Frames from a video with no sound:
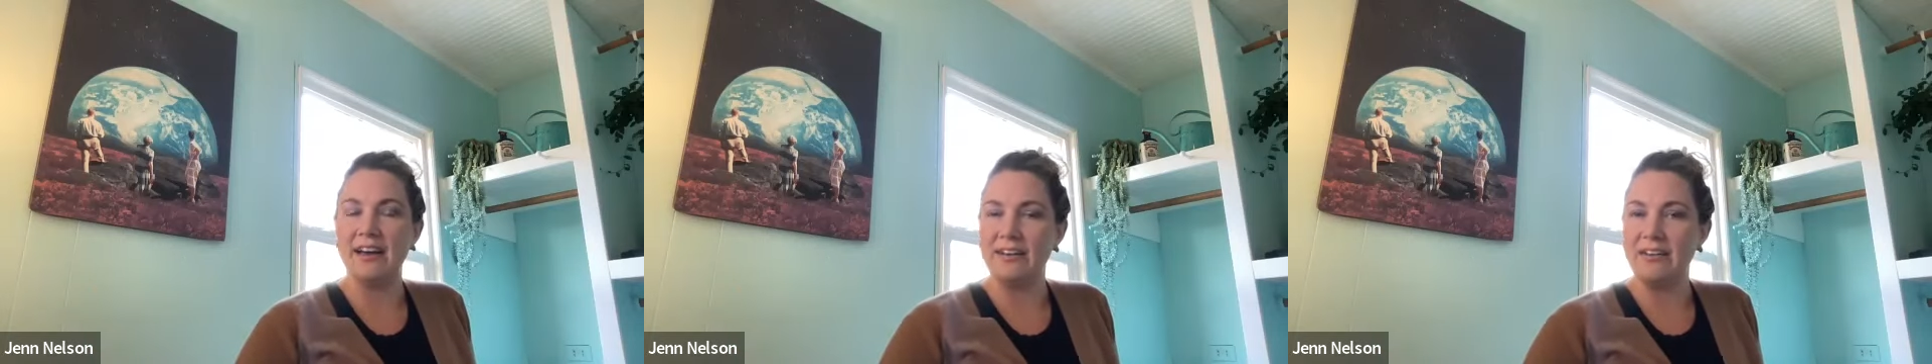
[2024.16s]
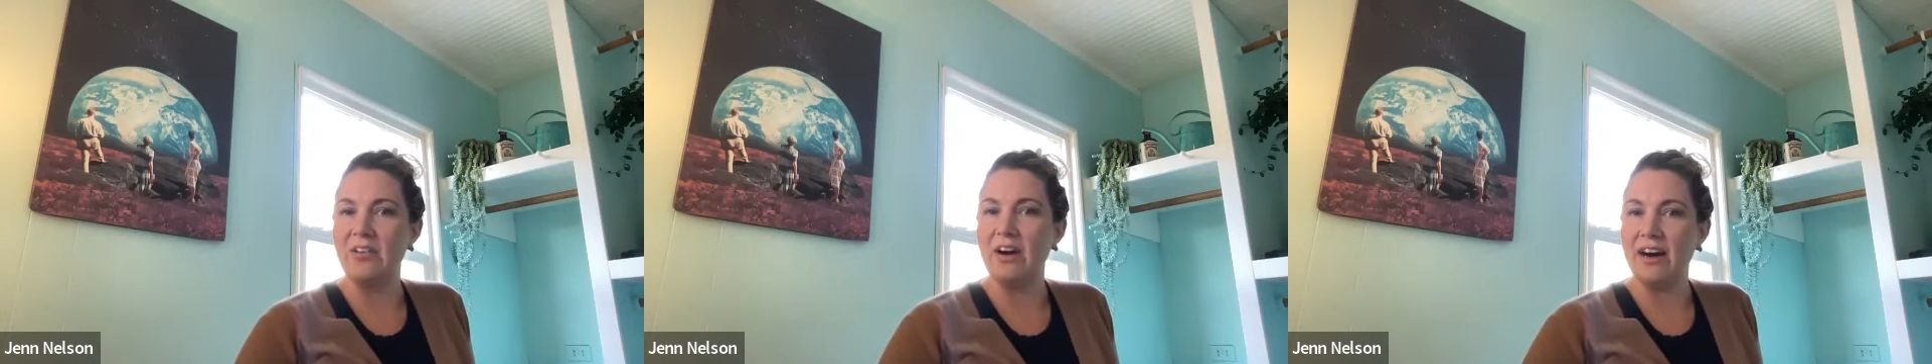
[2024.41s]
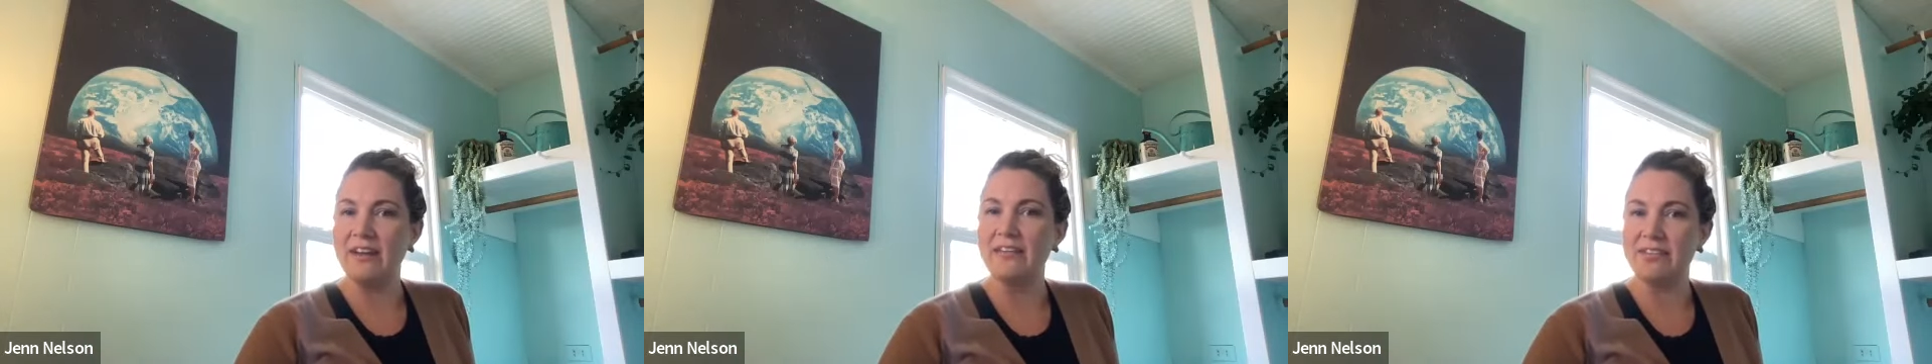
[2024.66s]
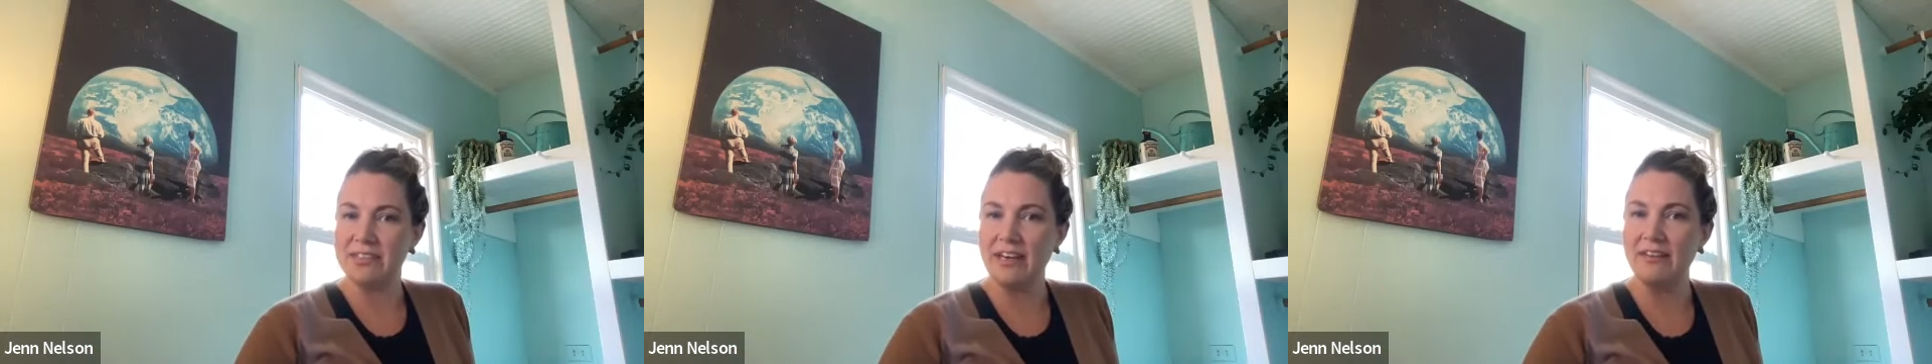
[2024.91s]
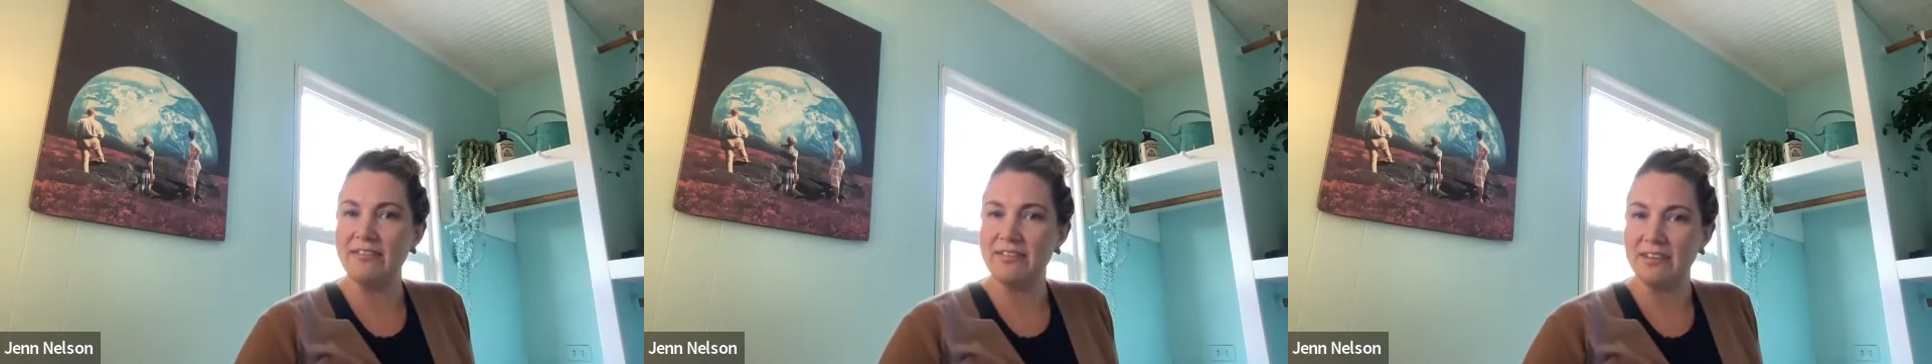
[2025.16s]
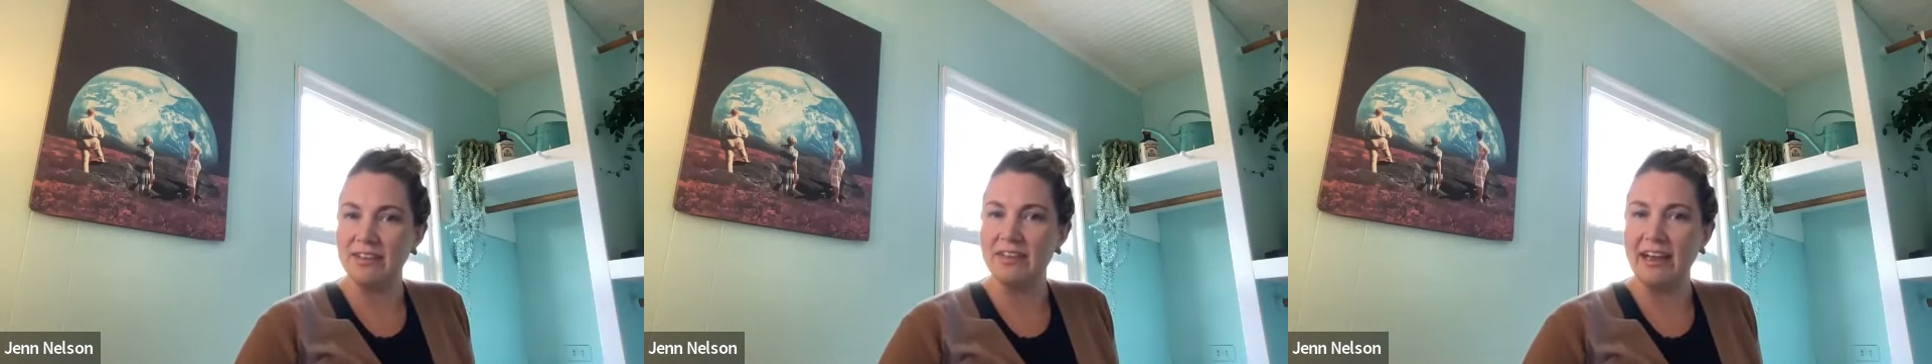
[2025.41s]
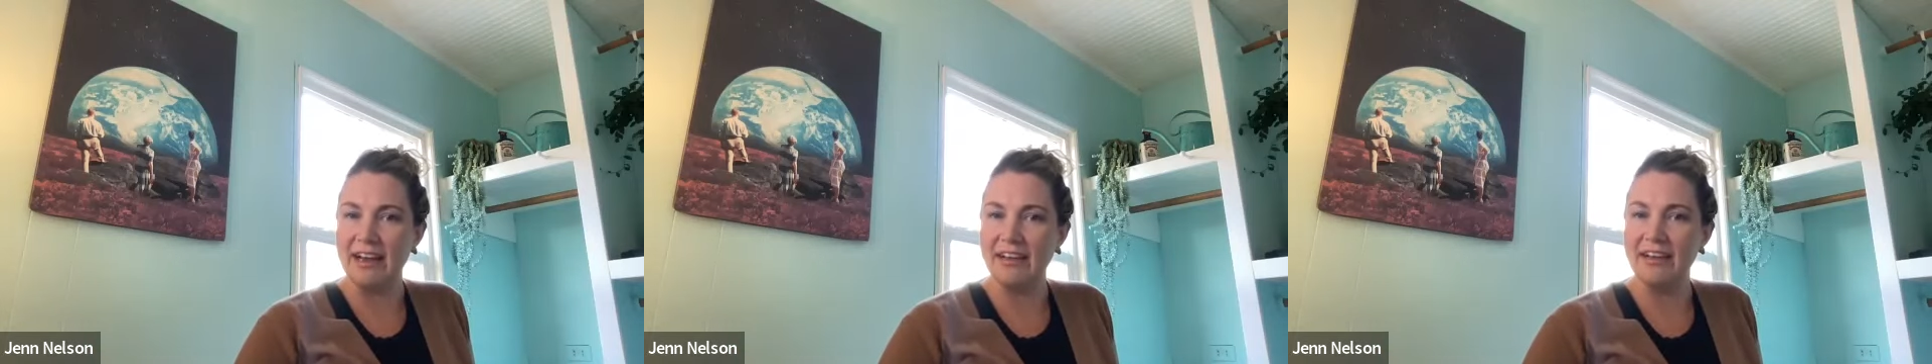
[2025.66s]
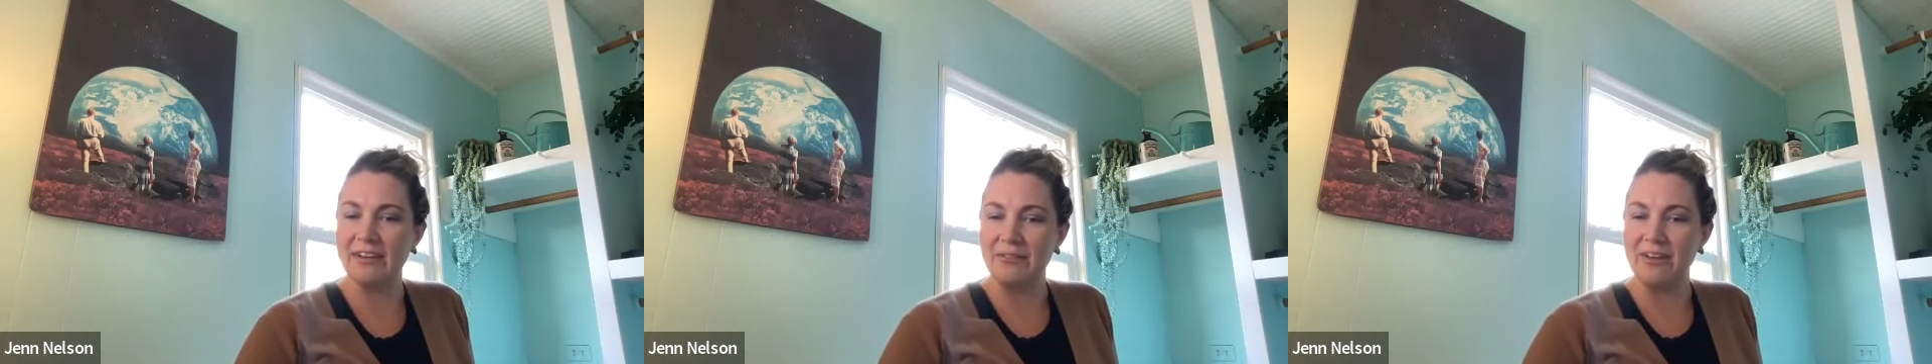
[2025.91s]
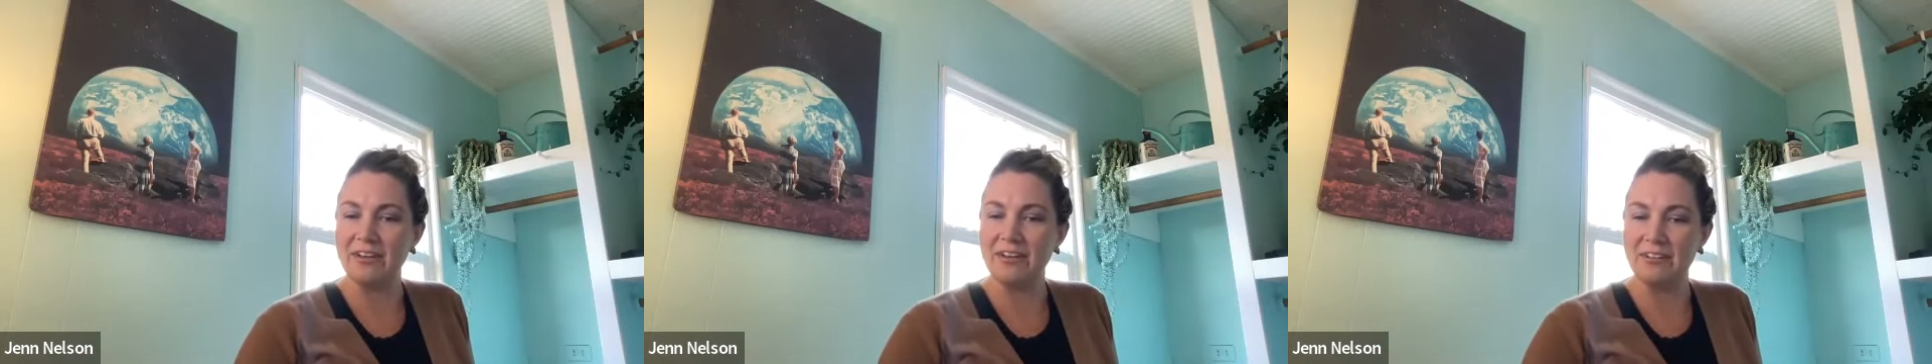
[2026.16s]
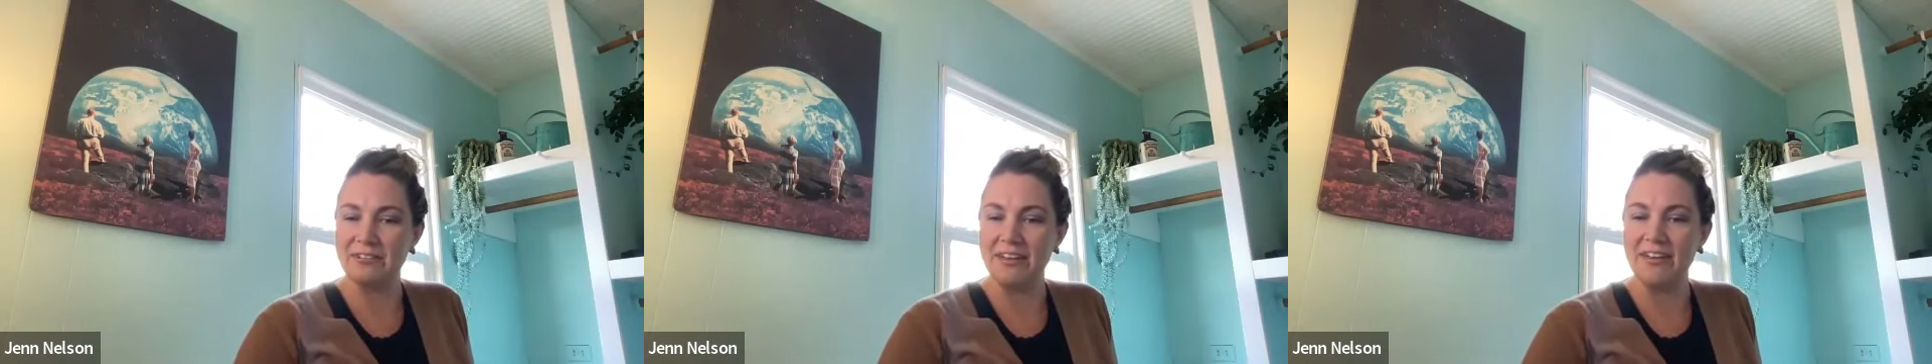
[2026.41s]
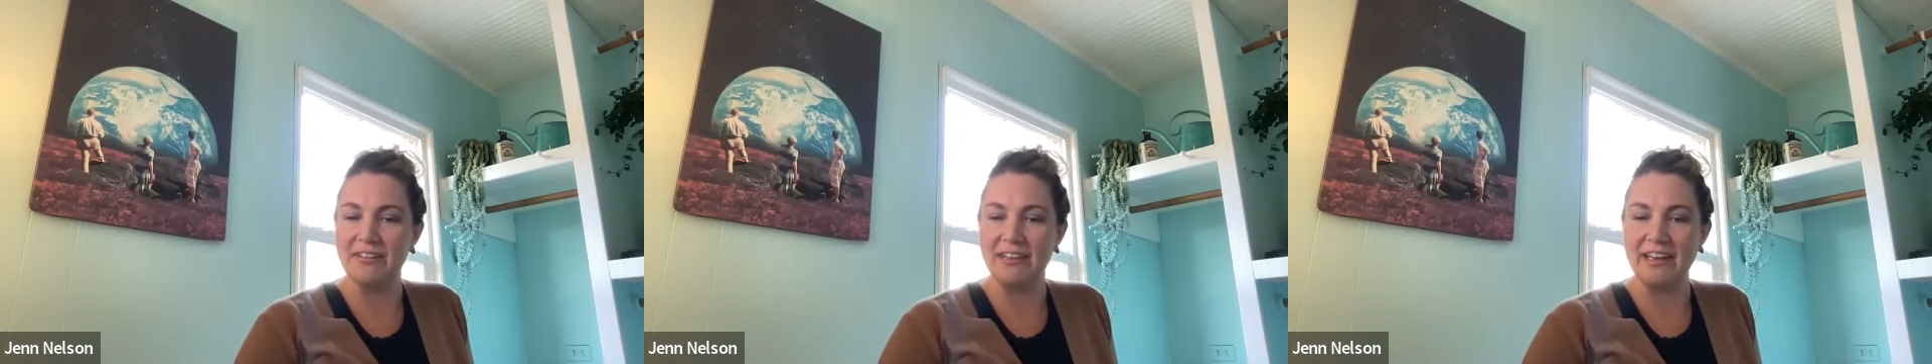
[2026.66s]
had a lot of stuff to look at and work through,